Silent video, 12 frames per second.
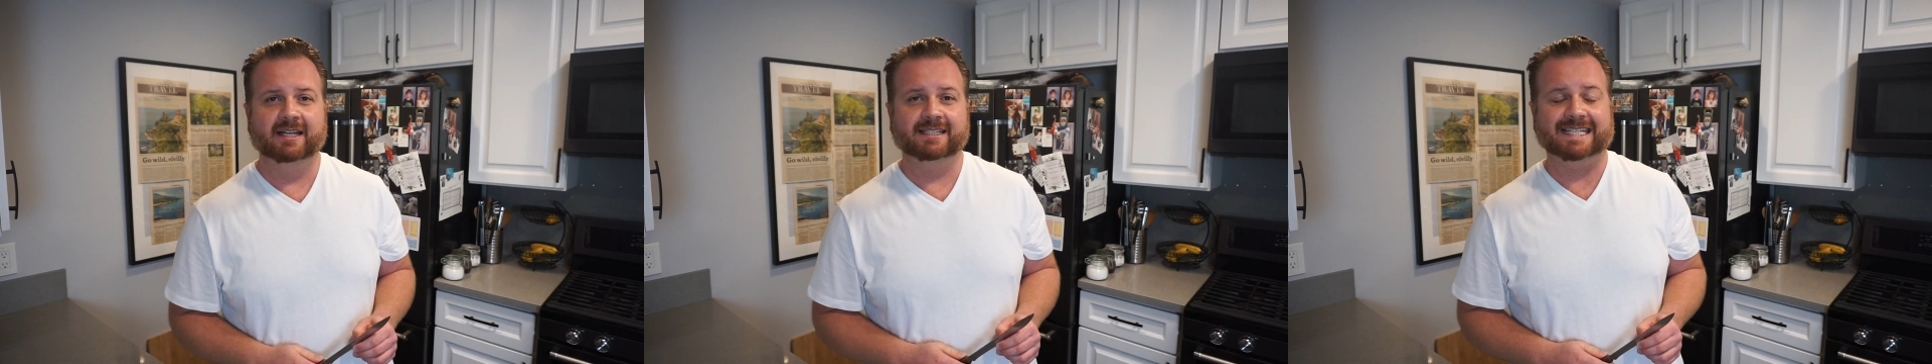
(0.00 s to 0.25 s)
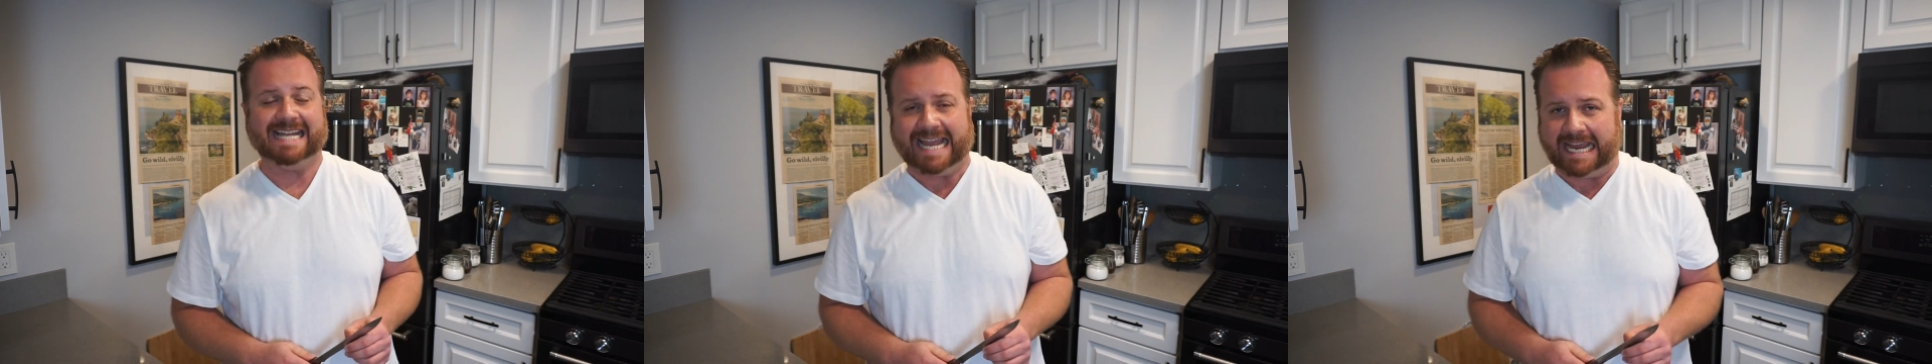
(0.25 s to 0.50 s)

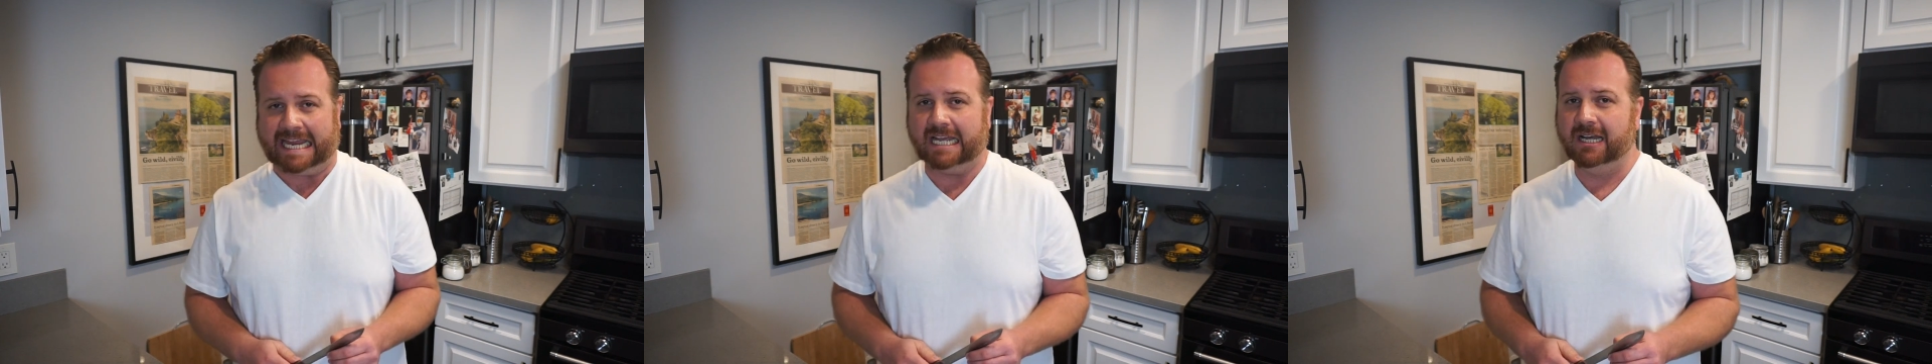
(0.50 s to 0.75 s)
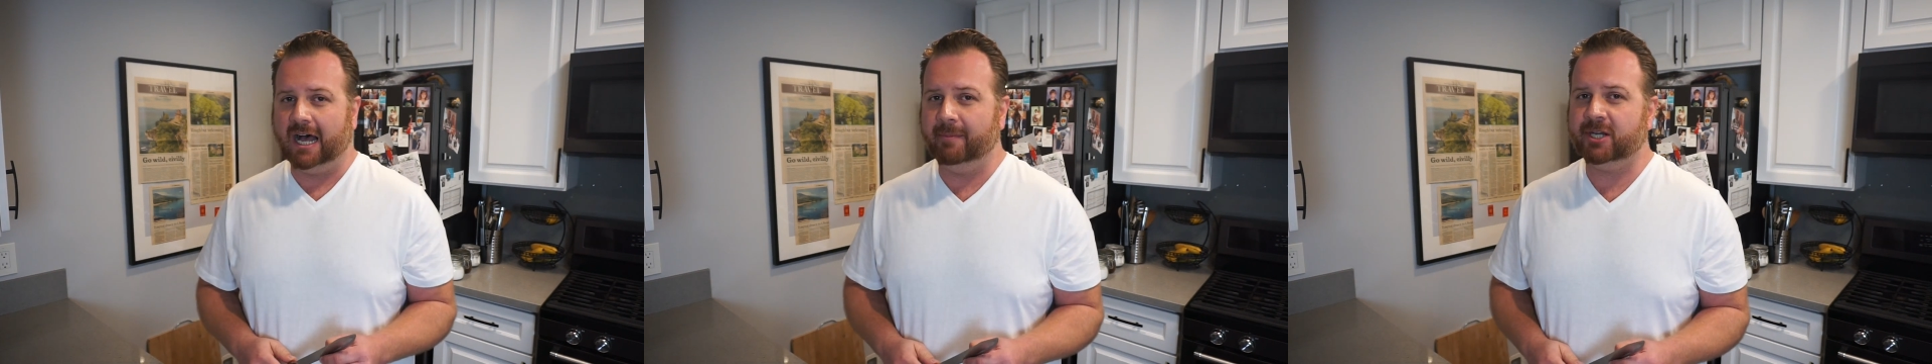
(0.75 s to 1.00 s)
Today,
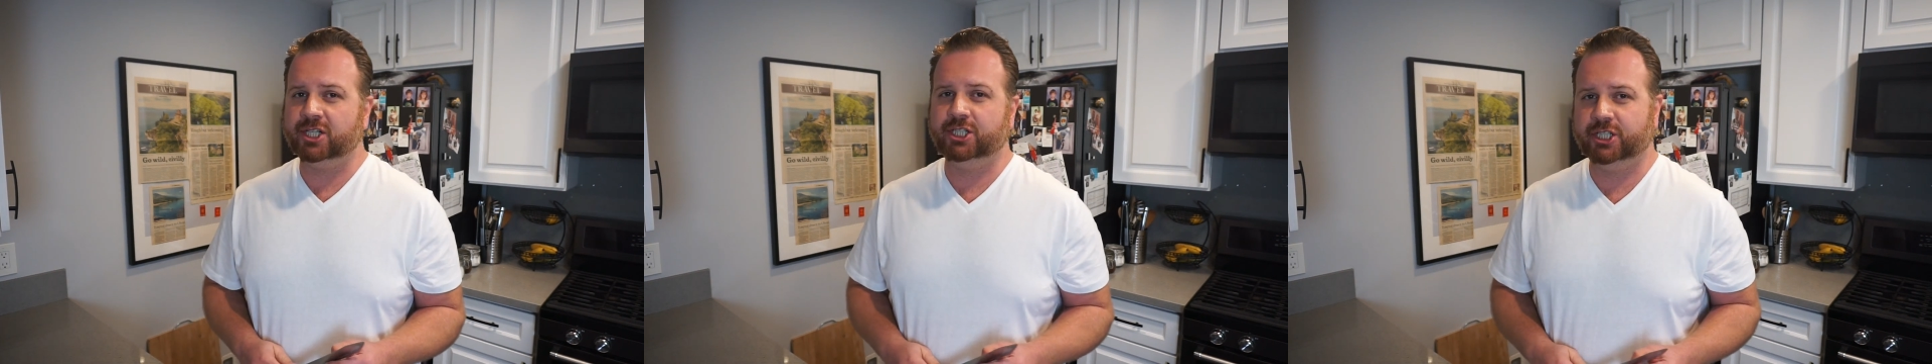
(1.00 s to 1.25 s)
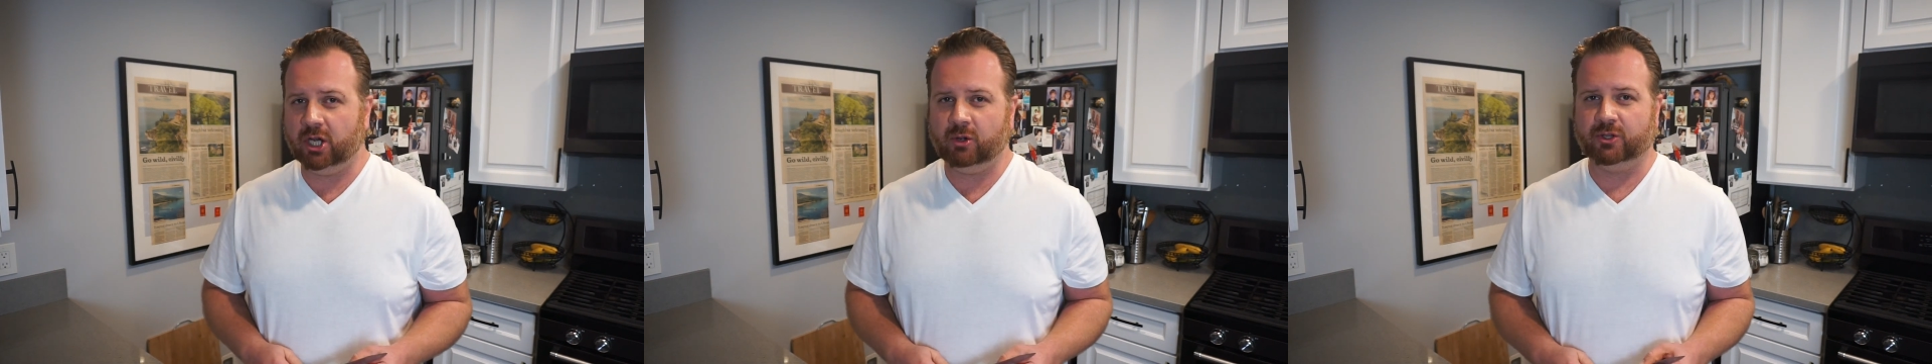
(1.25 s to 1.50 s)
I'm gonna
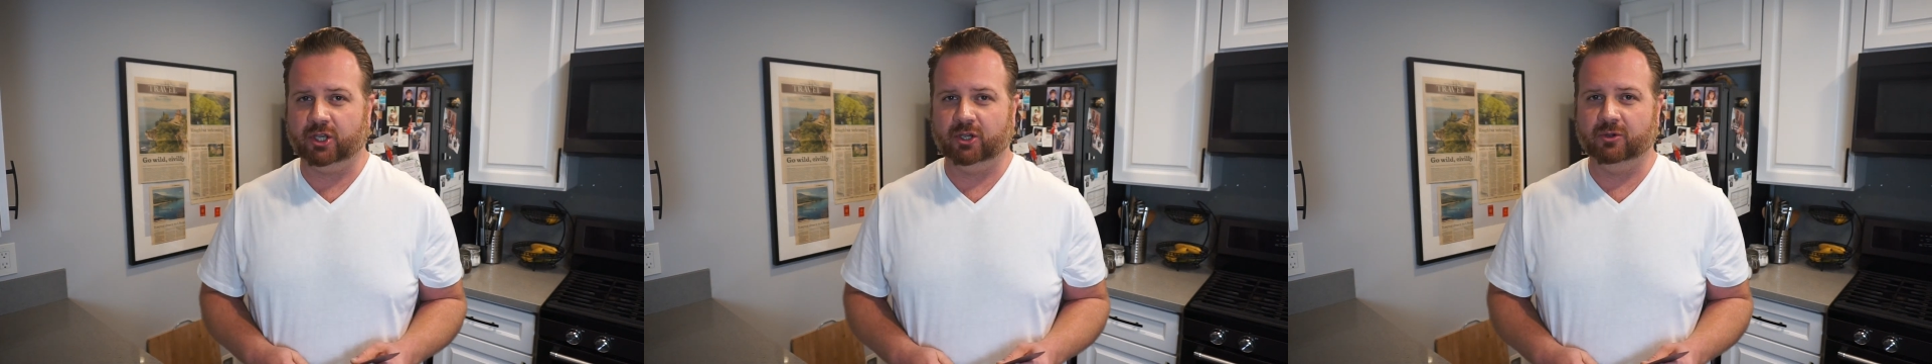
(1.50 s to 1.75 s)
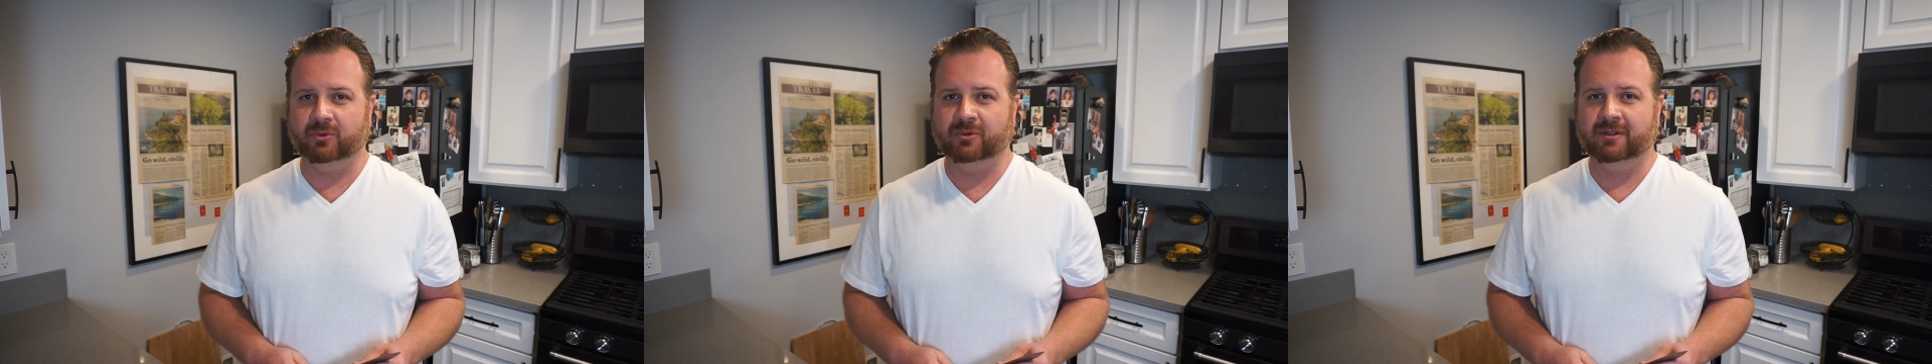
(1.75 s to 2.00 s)
show
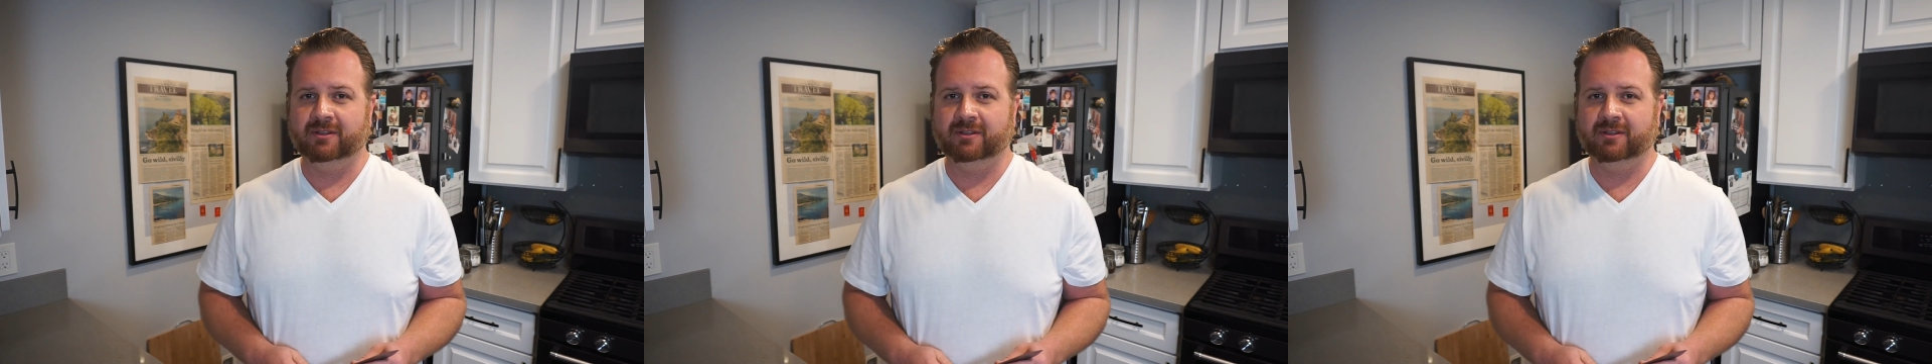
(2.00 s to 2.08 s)
you